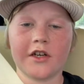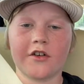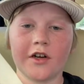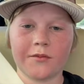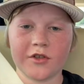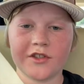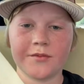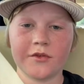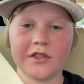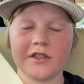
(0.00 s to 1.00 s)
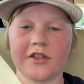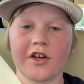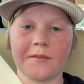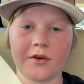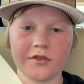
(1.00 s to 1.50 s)
a great principal, he's a
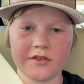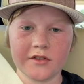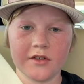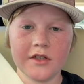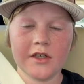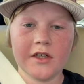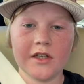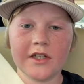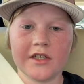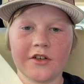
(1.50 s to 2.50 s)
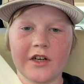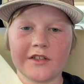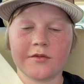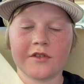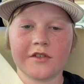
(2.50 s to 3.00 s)
great person. He
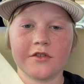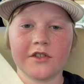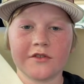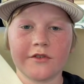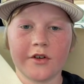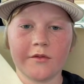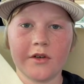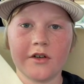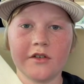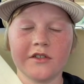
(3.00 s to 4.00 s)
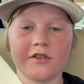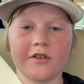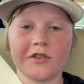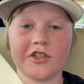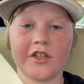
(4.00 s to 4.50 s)
interacts with the students very well and is
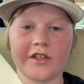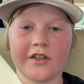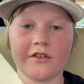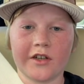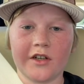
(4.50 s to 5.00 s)
always checking on the